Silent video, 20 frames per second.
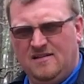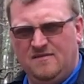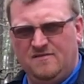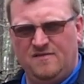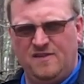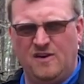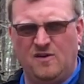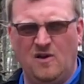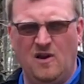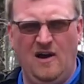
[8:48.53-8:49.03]

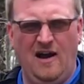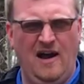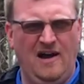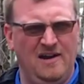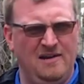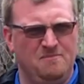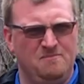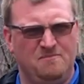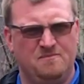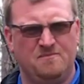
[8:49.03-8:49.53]
figure out how
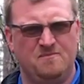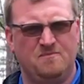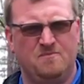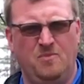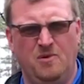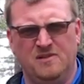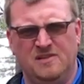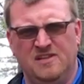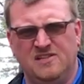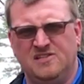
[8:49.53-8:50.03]
to
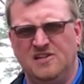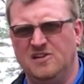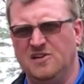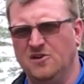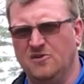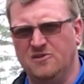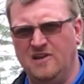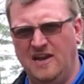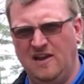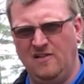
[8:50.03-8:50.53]
put this into
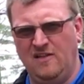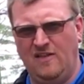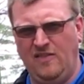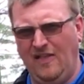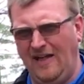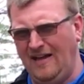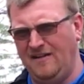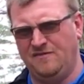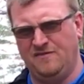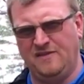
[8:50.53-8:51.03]
your daily
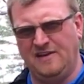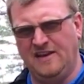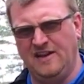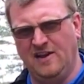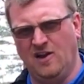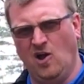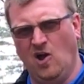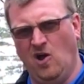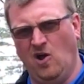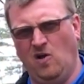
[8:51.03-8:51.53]
life and get
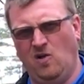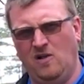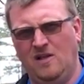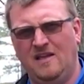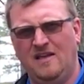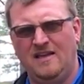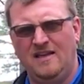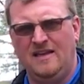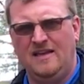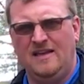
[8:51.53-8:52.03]
it all
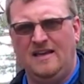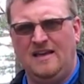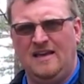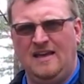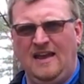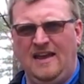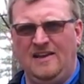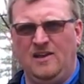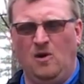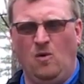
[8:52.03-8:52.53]

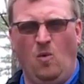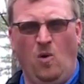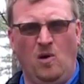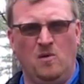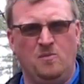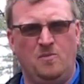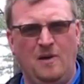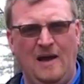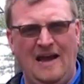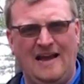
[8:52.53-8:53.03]
into
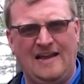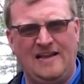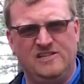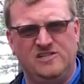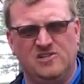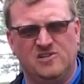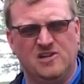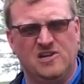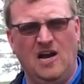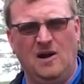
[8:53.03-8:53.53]
one package,
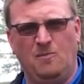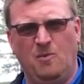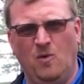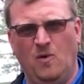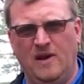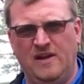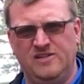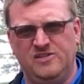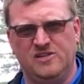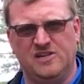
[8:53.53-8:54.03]
there's a couple
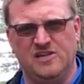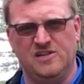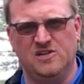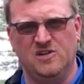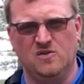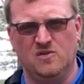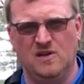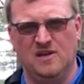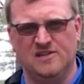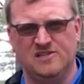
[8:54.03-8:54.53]
ways you can
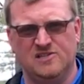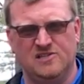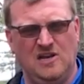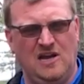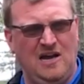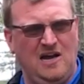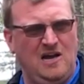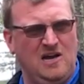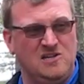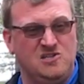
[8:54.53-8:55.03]
do this.
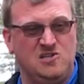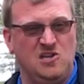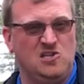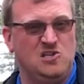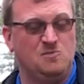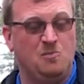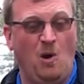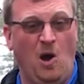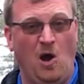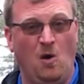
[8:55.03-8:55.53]
A sit
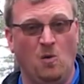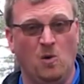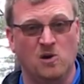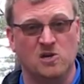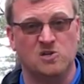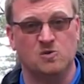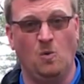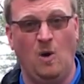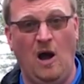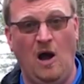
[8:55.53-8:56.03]
spot
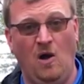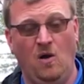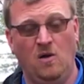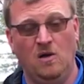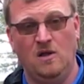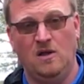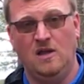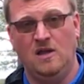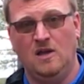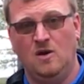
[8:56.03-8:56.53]
works well.
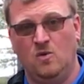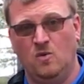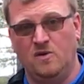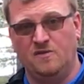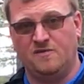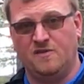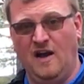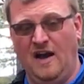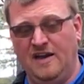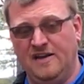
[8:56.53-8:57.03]

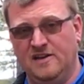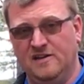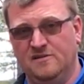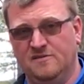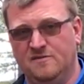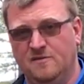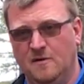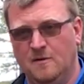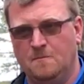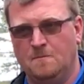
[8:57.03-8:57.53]
We've kind
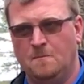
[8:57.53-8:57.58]
of